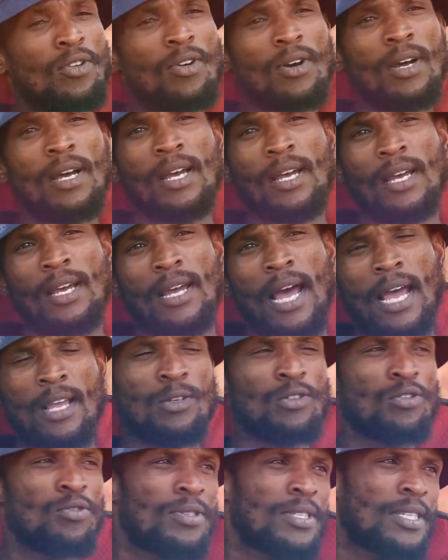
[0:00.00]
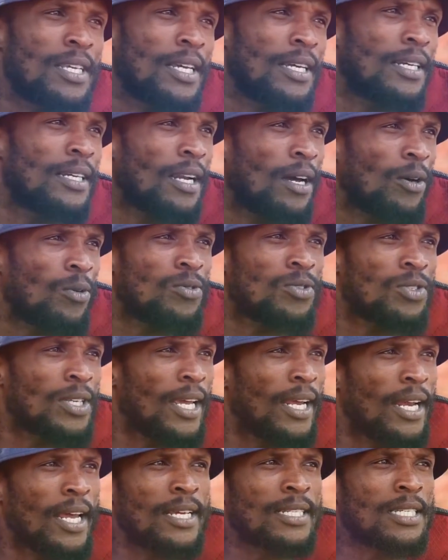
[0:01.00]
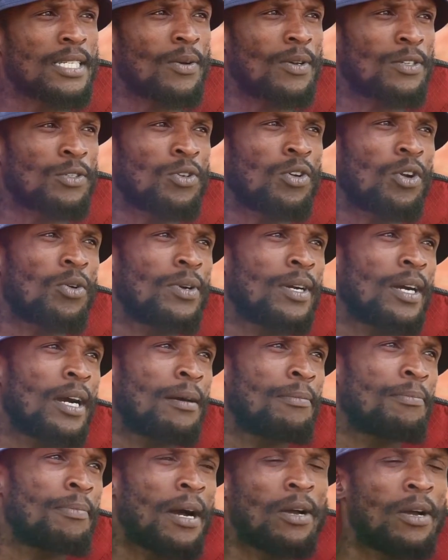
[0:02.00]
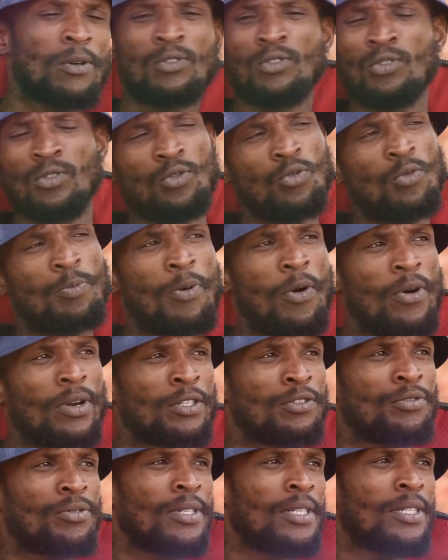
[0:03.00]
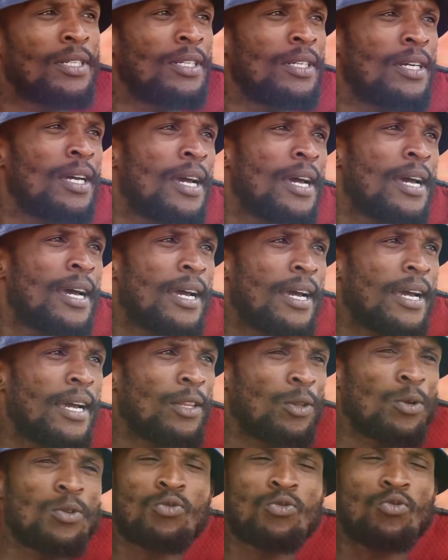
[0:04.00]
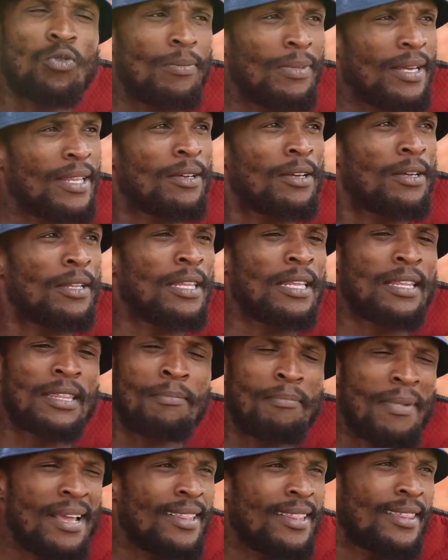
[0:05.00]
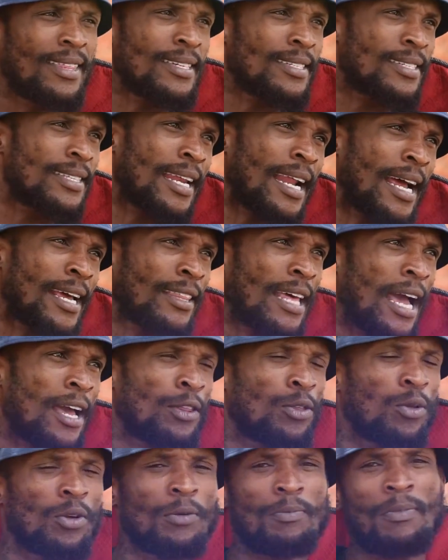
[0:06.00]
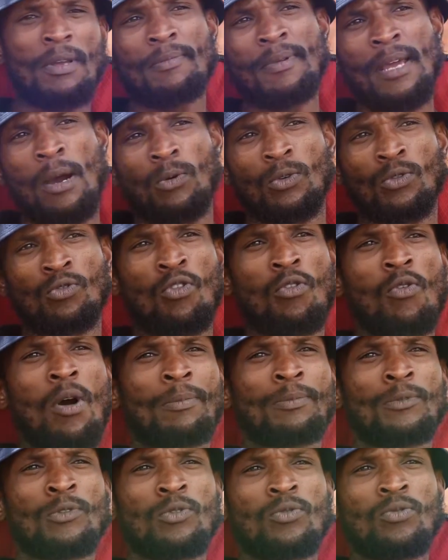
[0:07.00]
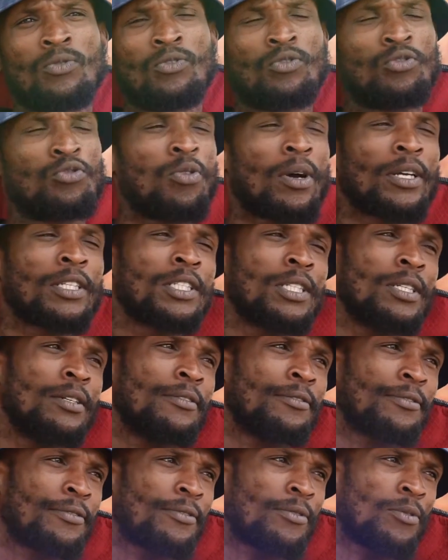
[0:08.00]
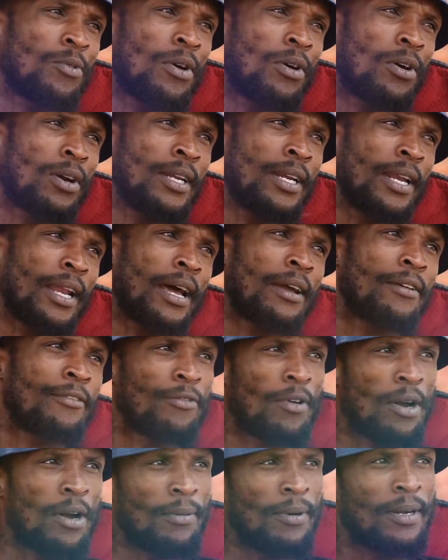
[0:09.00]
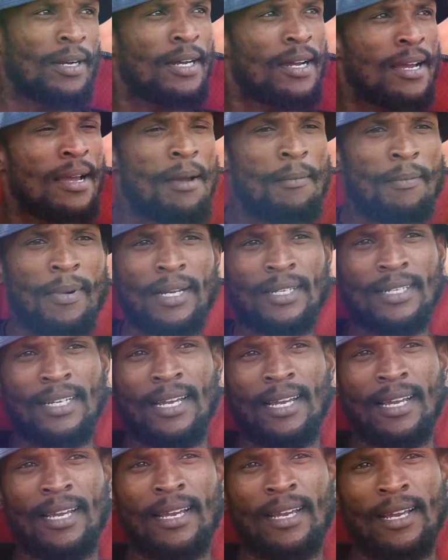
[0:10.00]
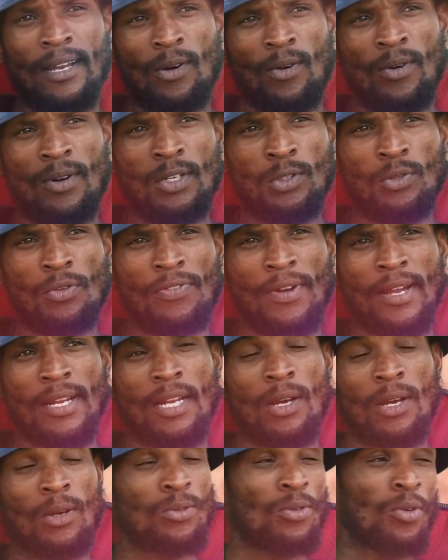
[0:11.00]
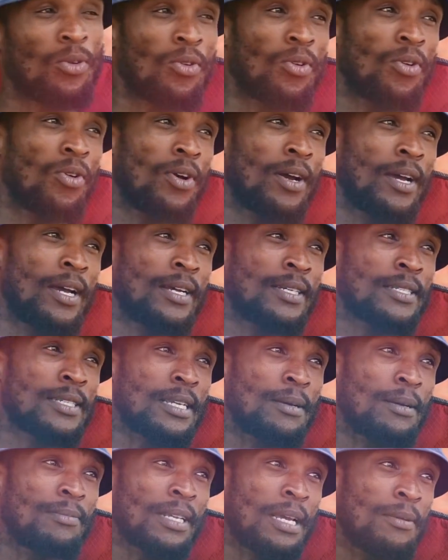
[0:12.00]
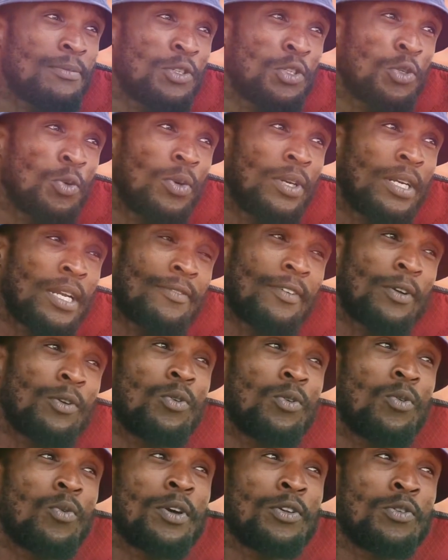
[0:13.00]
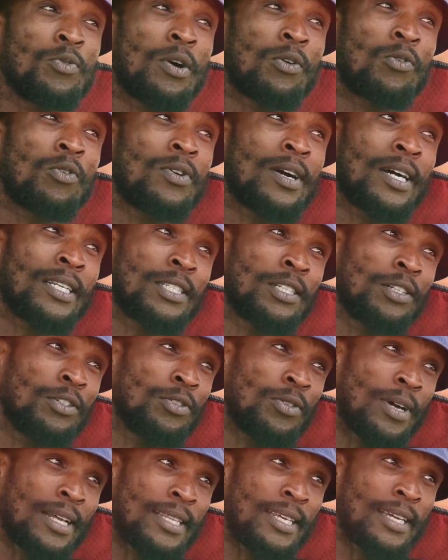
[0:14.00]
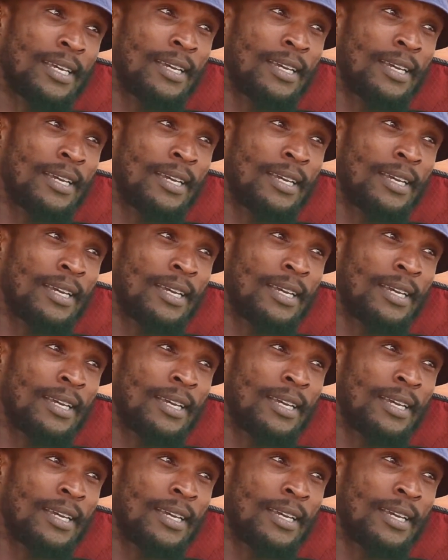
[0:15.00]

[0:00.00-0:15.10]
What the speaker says: I used to sing Nagos Gela as I was growing up. I used to do poetry. Those were the main things that I thought maybe I would grow up to achieve in life. But only to find out or no. Sometimes you will never know where you are going until you are there.